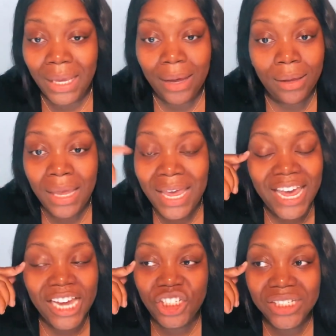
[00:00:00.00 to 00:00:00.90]
Yeah,
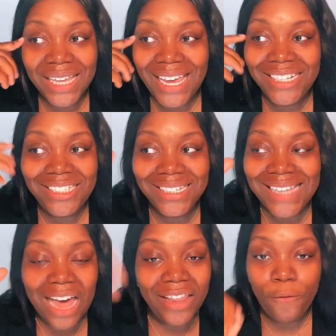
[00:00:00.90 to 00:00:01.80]
it's just
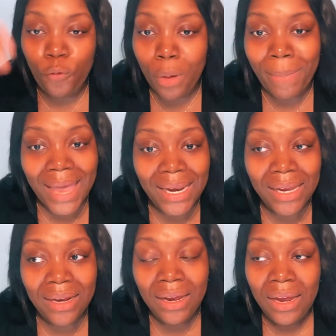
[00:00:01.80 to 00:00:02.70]
how they
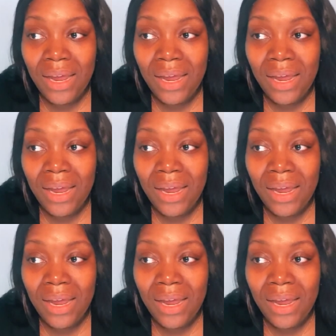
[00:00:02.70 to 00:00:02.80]
formatted